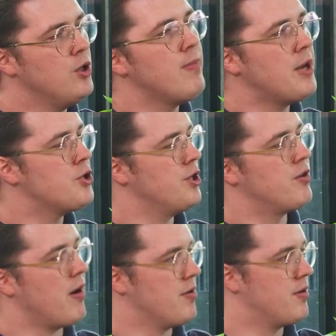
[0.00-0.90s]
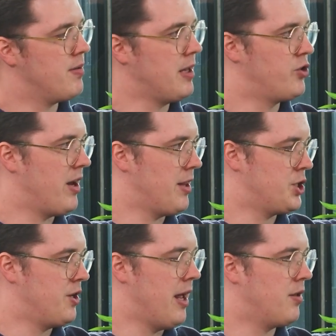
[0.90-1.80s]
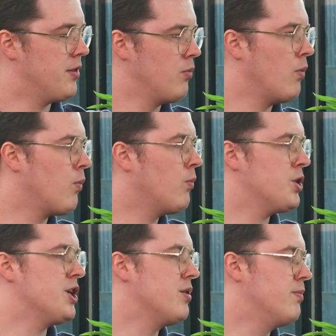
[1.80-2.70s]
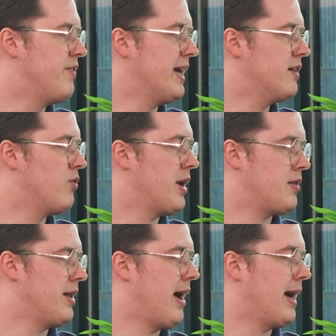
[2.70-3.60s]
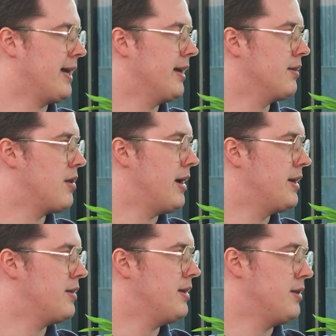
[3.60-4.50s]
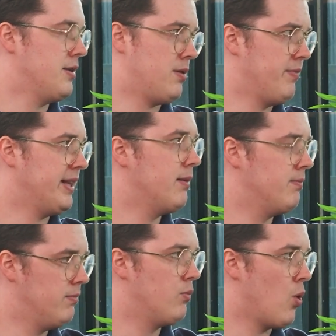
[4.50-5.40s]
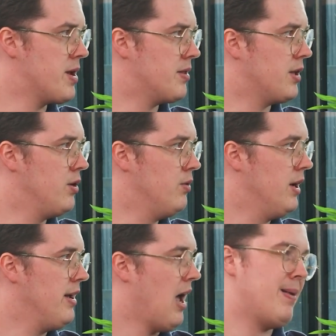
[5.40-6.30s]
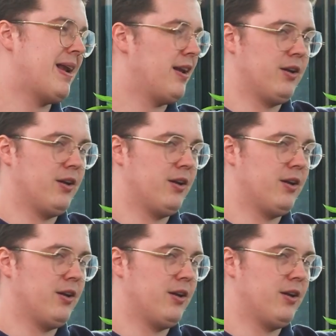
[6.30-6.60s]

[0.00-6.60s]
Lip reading: You mentioned around centralization there. So what do you think of when I say the hacking side? Is it something that worries you? I mean,